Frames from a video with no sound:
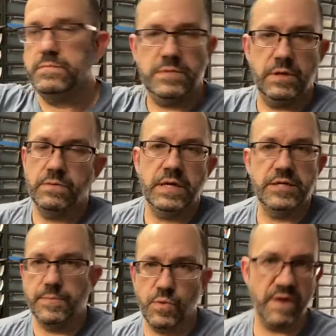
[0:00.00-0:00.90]

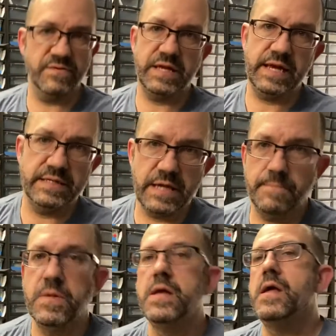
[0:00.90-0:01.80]
end up wherever they end
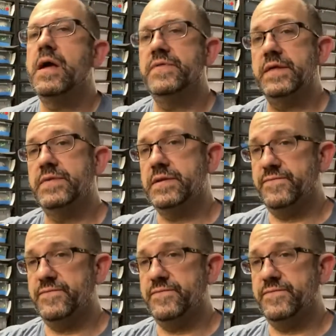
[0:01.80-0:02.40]
up. And then the